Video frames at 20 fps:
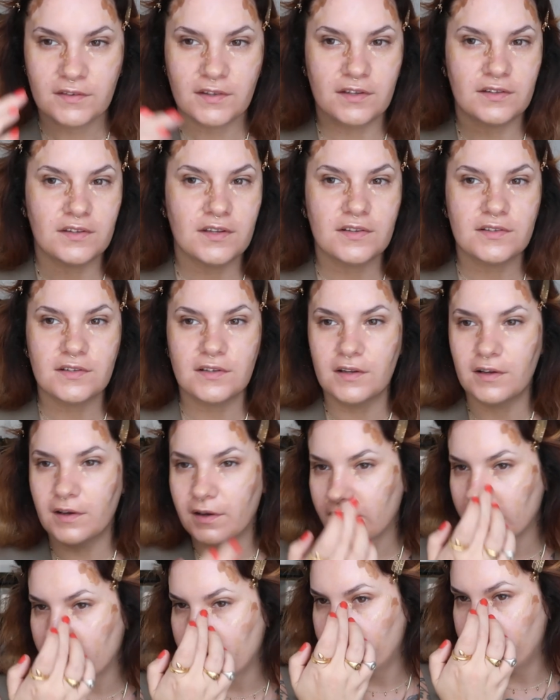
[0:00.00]
so it does
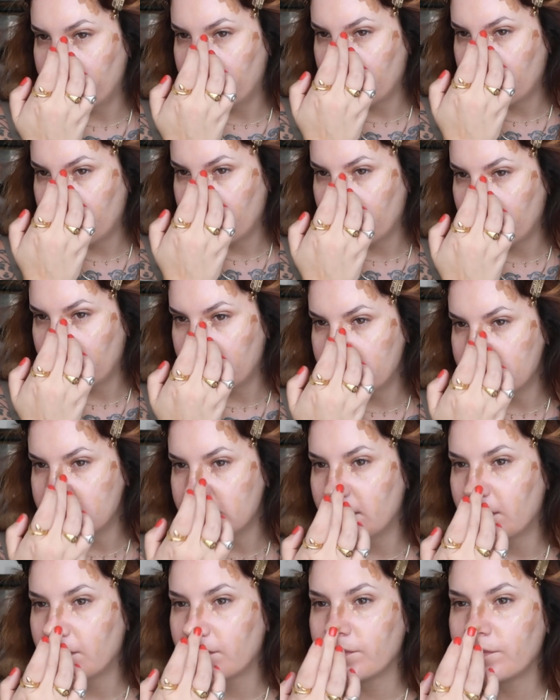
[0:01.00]
look a bit
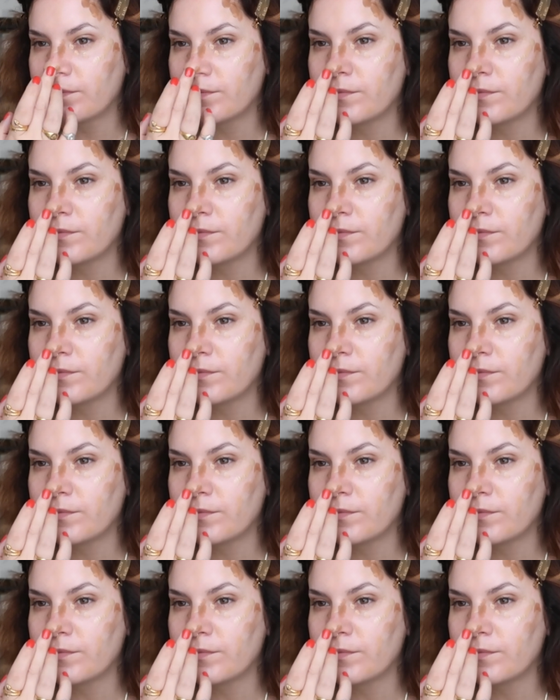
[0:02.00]
crazy,